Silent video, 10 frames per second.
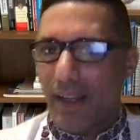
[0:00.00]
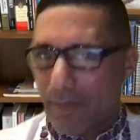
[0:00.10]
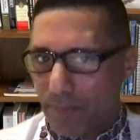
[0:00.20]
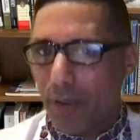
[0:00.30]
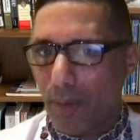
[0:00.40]

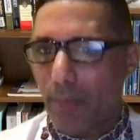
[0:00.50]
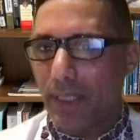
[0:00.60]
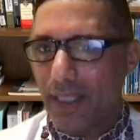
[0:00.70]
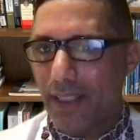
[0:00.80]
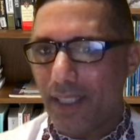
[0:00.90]

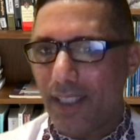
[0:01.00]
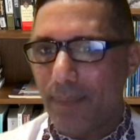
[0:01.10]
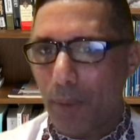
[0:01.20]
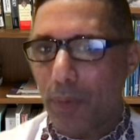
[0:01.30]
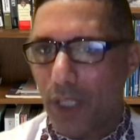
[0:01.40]
probably the
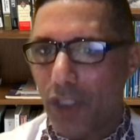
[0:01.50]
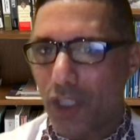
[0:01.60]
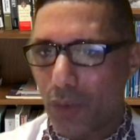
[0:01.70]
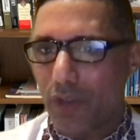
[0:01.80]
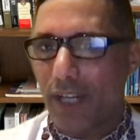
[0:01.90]

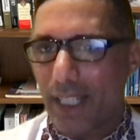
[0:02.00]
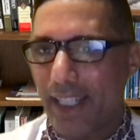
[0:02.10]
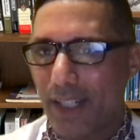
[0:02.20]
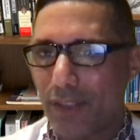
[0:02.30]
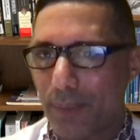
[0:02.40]
population will rally
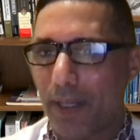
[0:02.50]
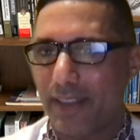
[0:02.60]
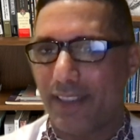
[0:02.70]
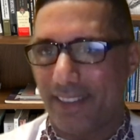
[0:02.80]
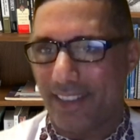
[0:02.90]
around the
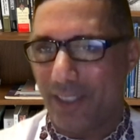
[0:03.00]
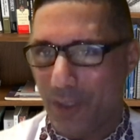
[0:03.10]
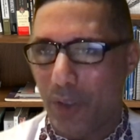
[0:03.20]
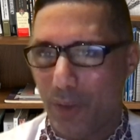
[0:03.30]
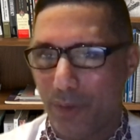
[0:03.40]
president, you
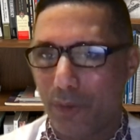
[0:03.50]
know?